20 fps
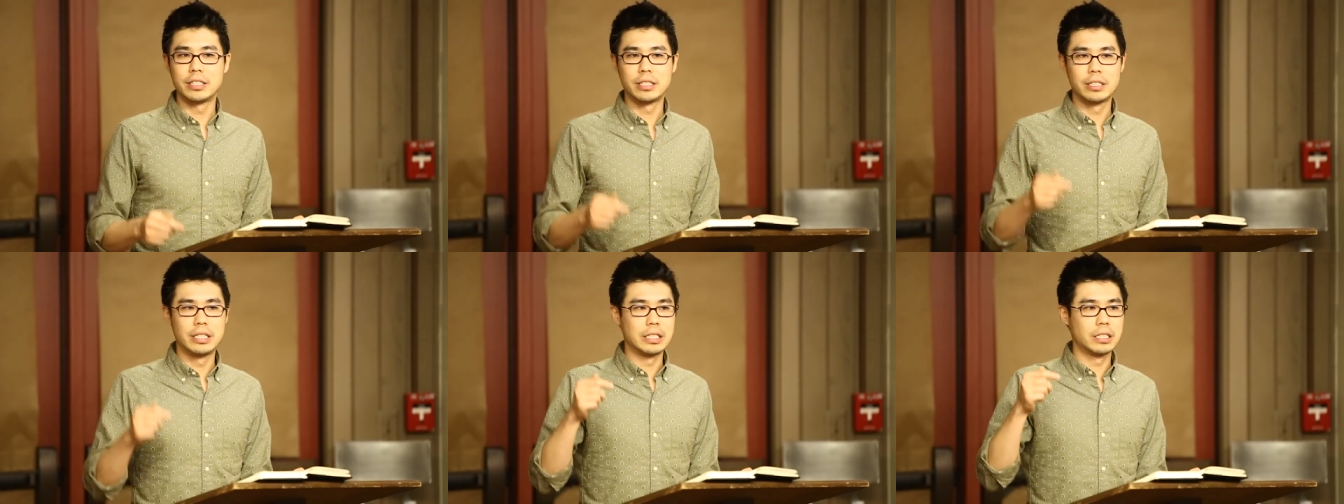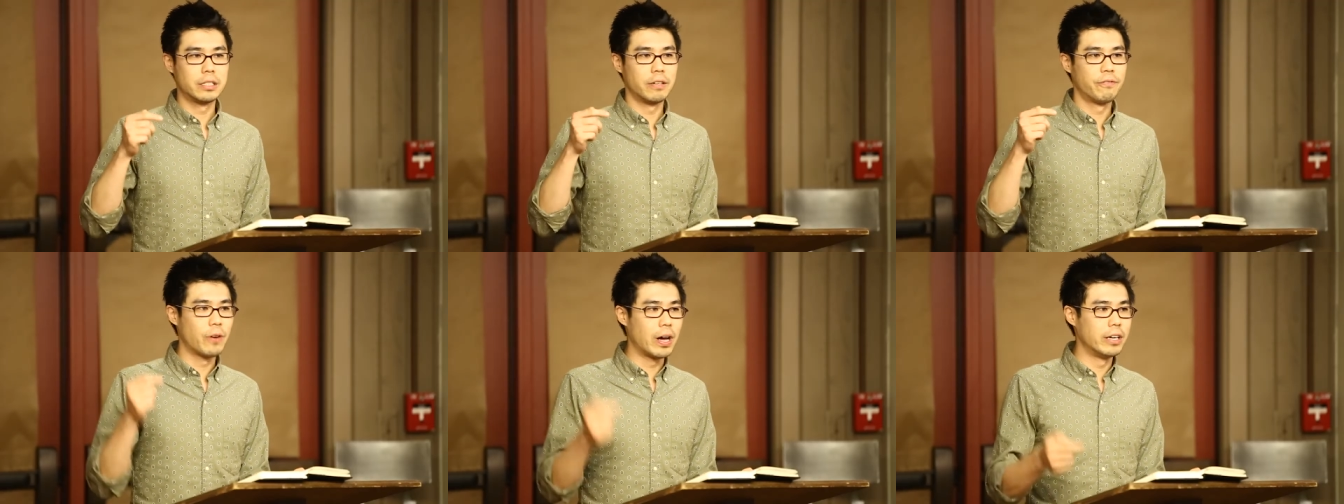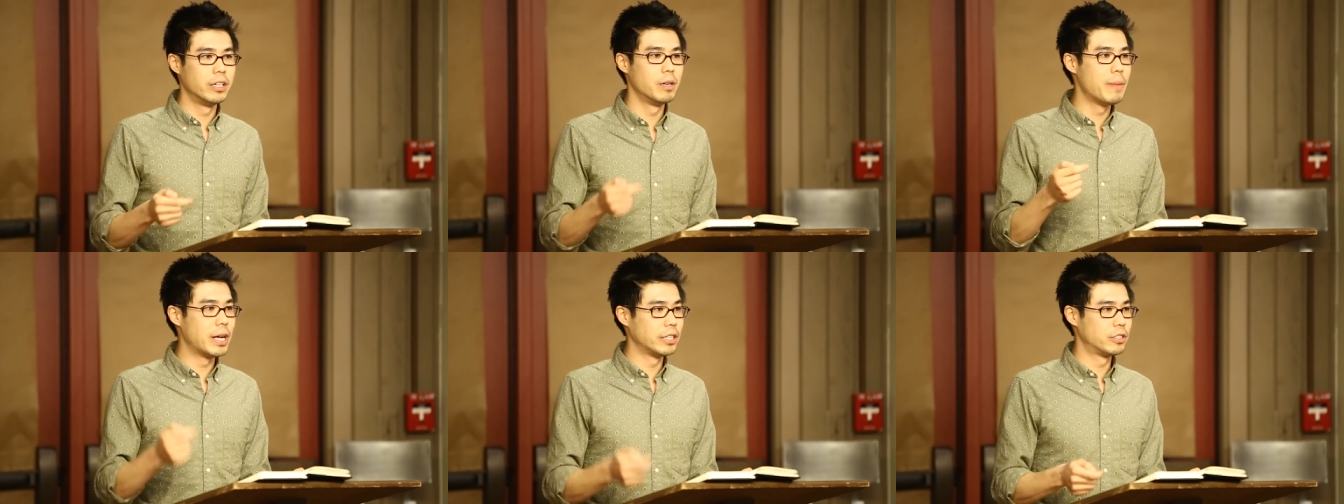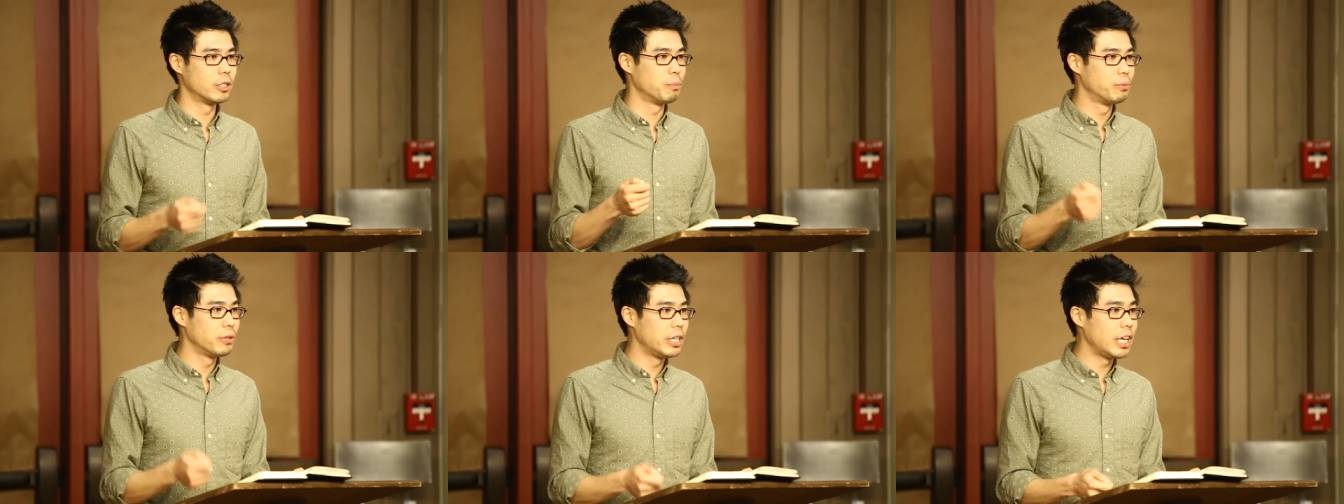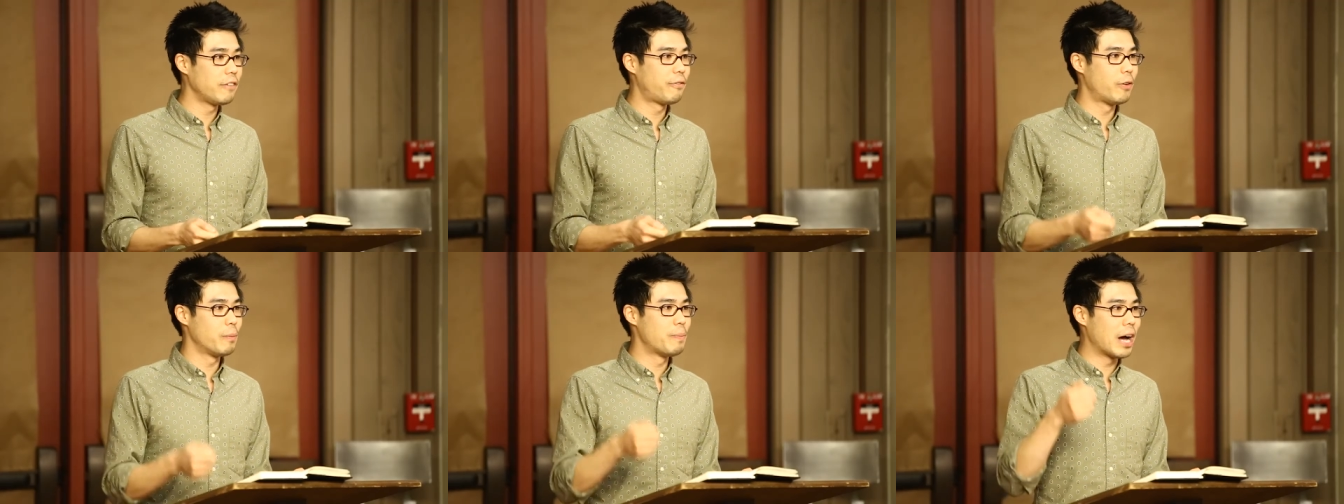us this fundamental
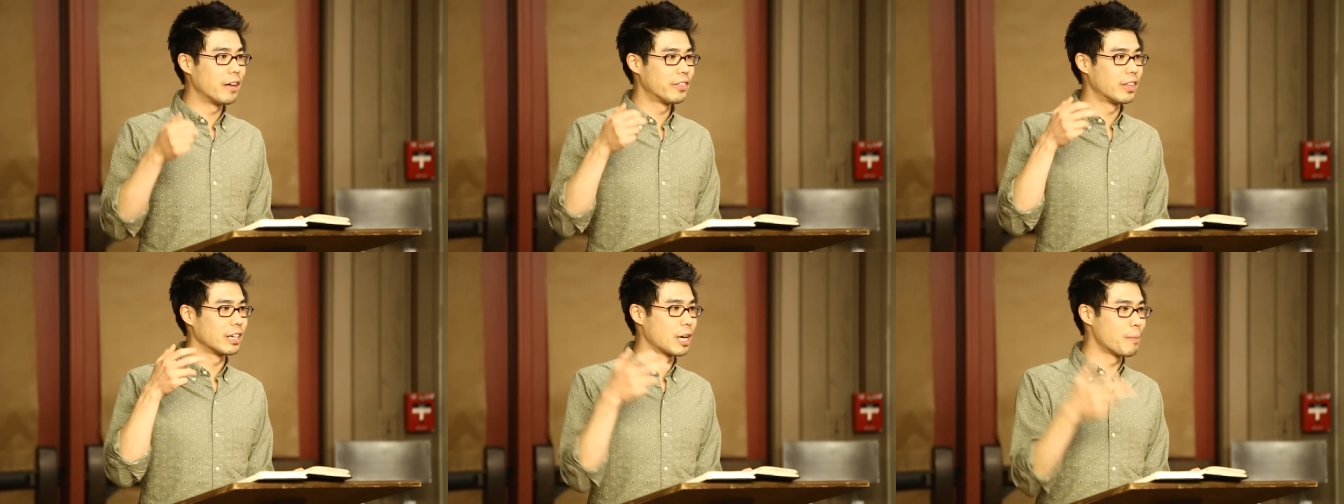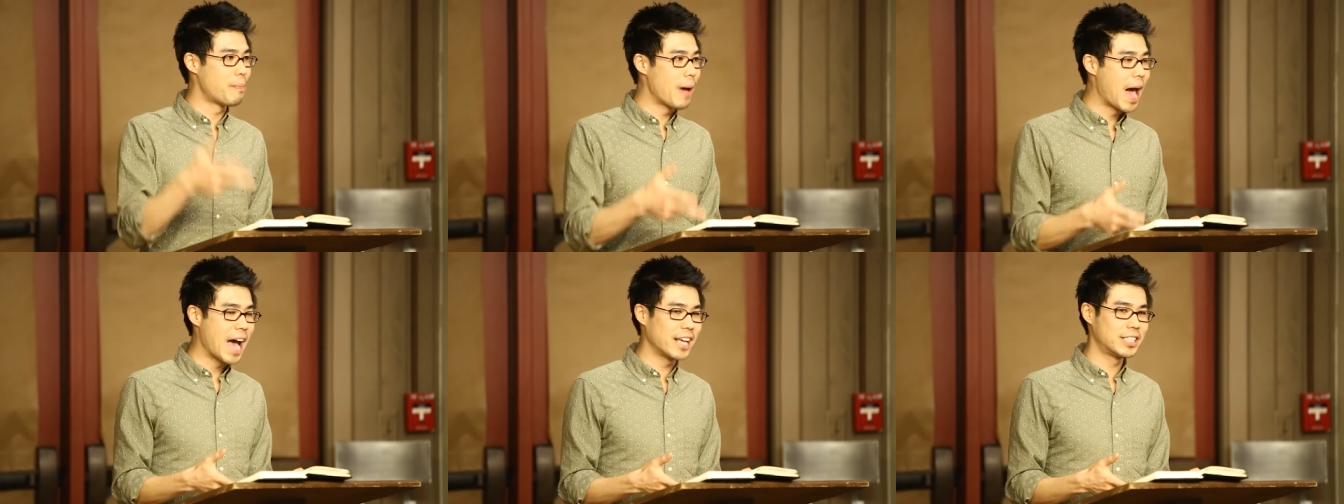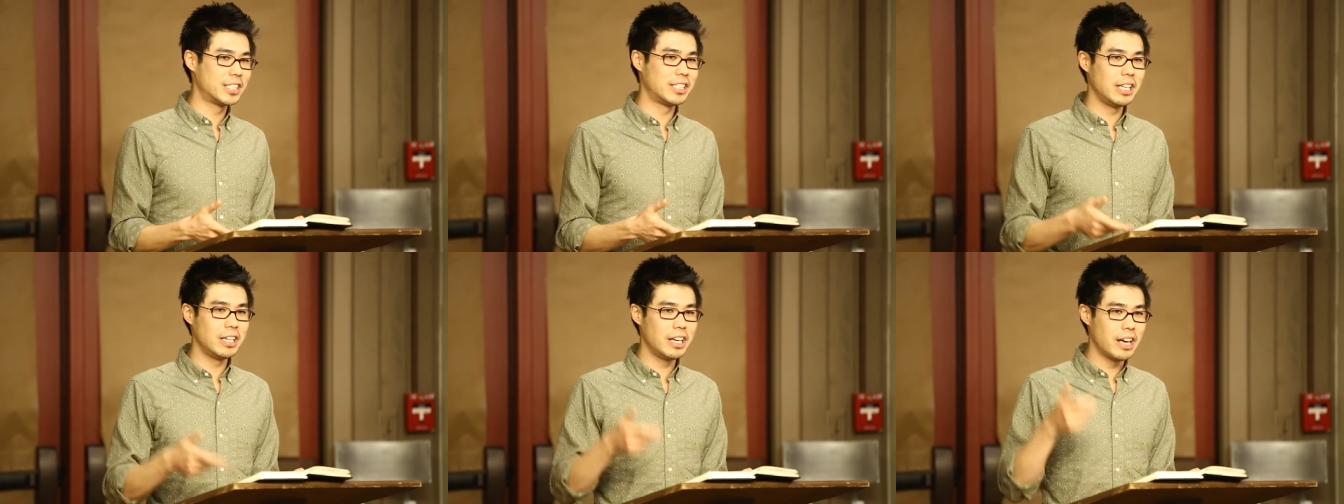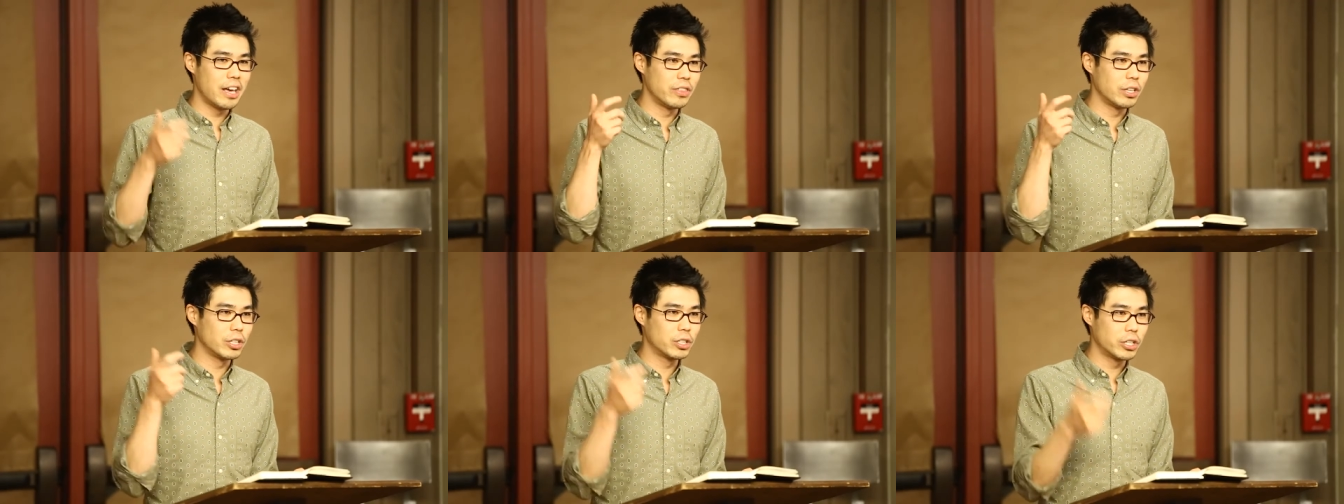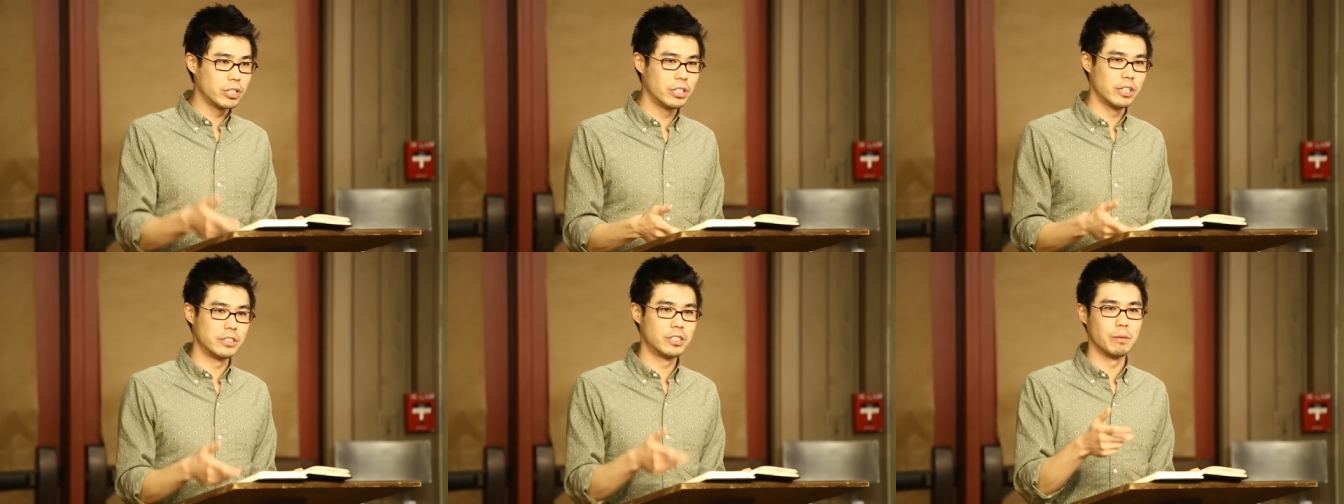belief about the capacity and the
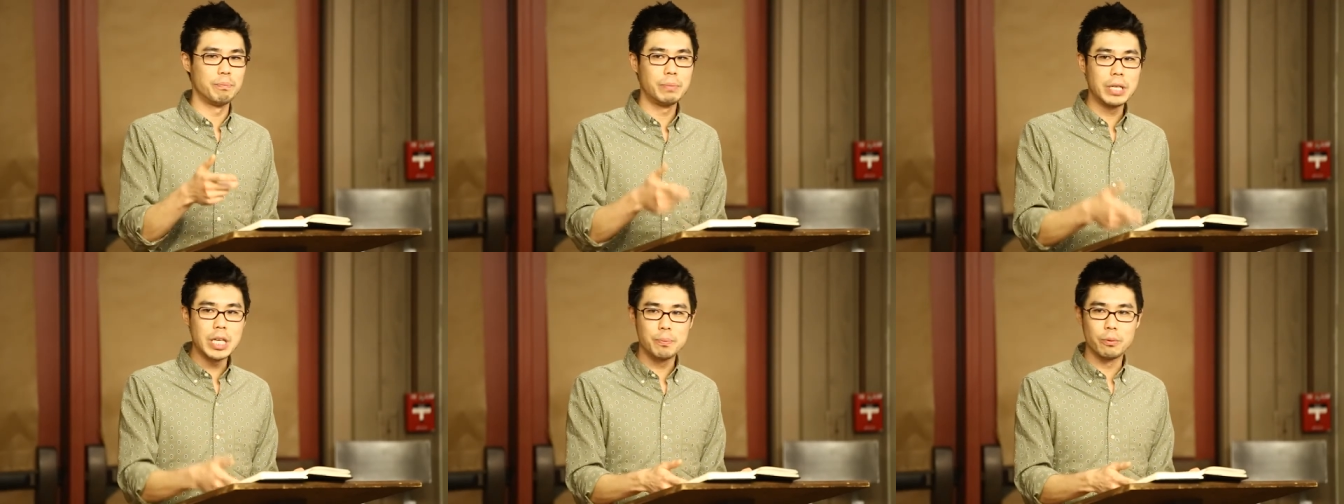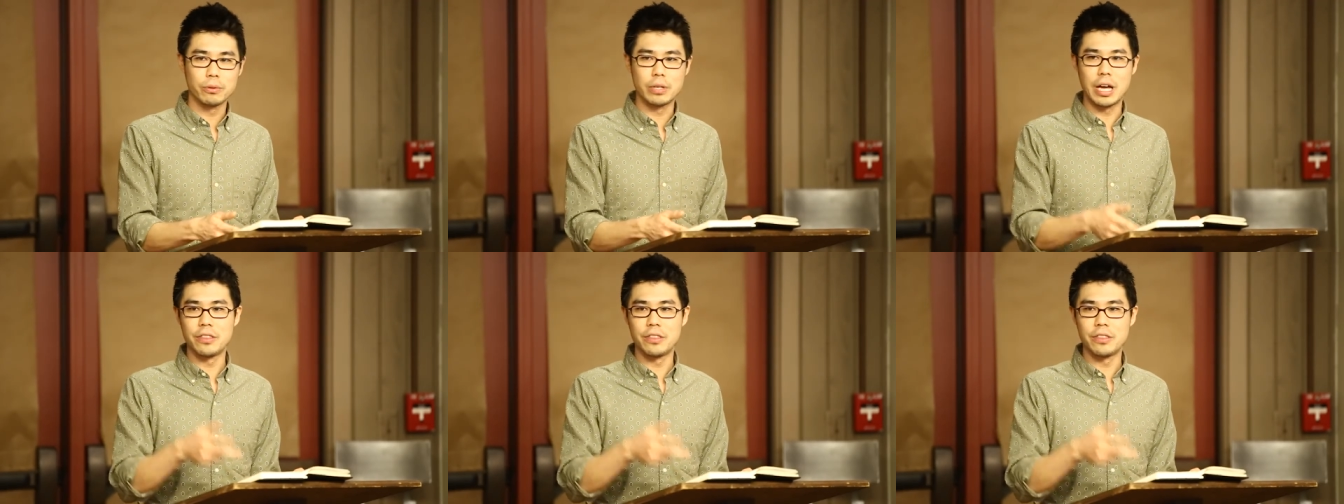goodness of people.